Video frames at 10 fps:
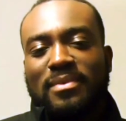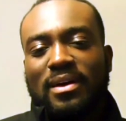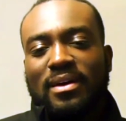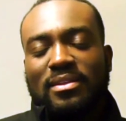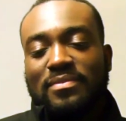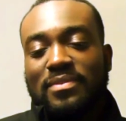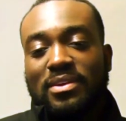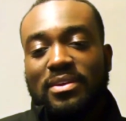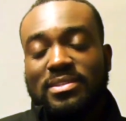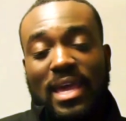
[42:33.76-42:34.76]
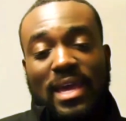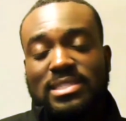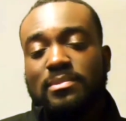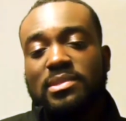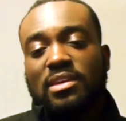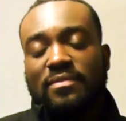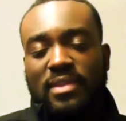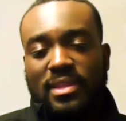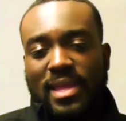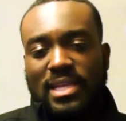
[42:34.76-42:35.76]
in a few years. I can see myself
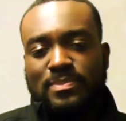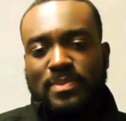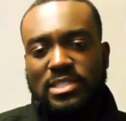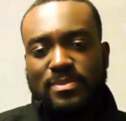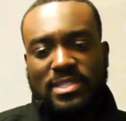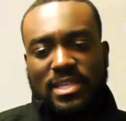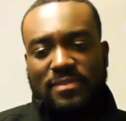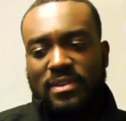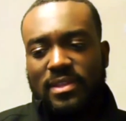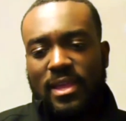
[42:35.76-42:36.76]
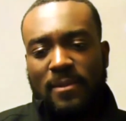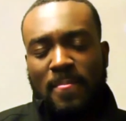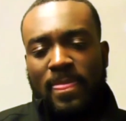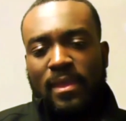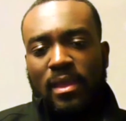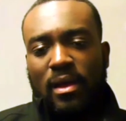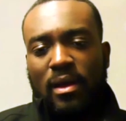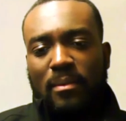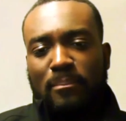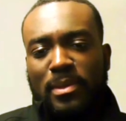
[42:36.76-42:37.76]
in that space because I feel like
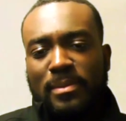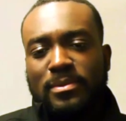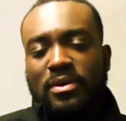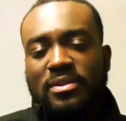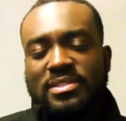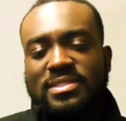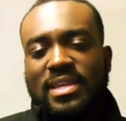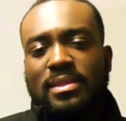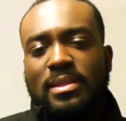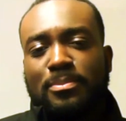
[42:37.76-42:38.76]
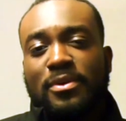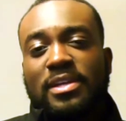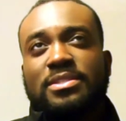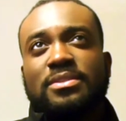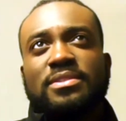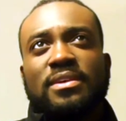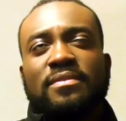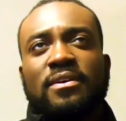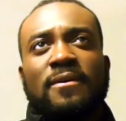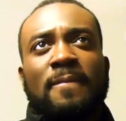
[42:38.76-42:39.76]
people don't understand the pressures of
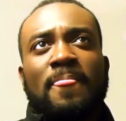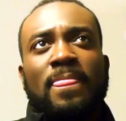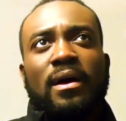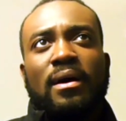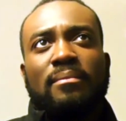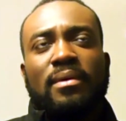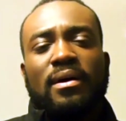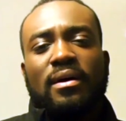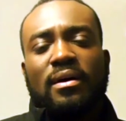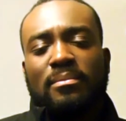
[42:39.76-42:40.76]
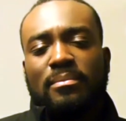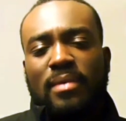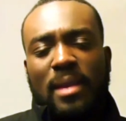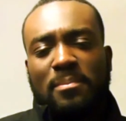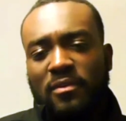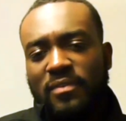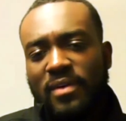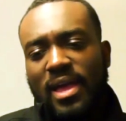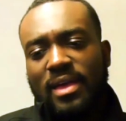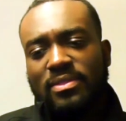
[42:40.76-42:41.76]
a high profile
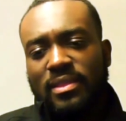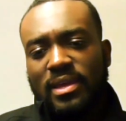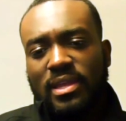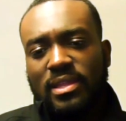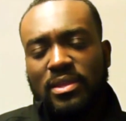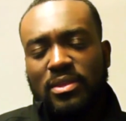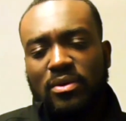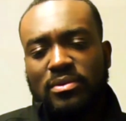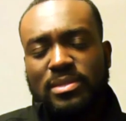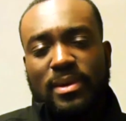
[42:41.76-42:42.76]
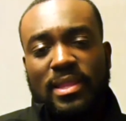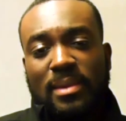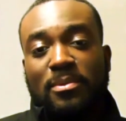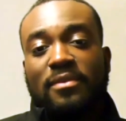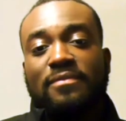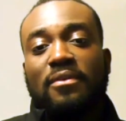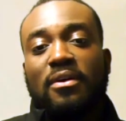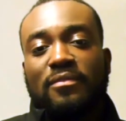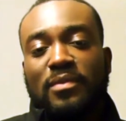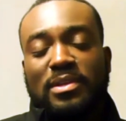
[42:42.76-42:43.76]
athlete. Somebody like Brett
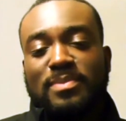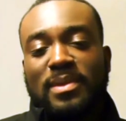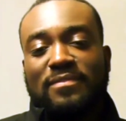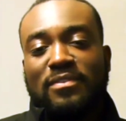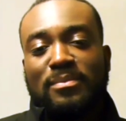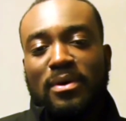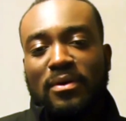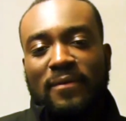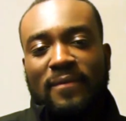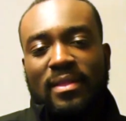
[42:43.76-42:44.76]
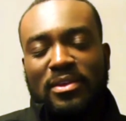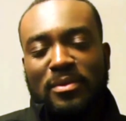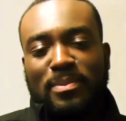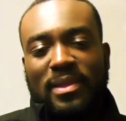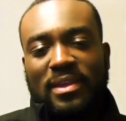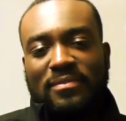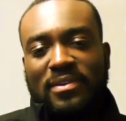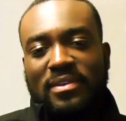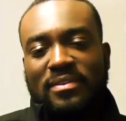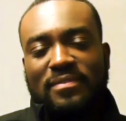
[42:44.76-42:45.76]
Favre, when he was playing football, you're playing in
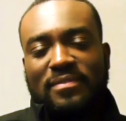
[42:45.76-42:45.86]
front of